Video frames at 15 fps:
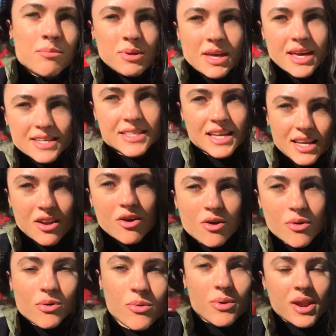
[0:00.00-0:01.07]
because I
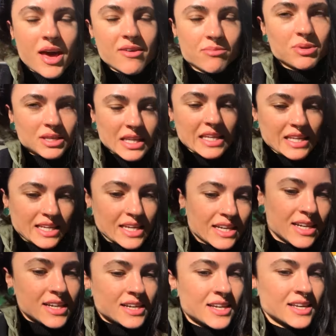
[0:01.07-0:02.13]
know what I've been
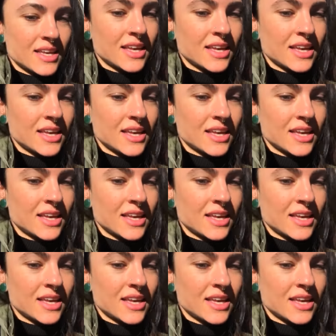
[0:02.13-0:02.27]
eating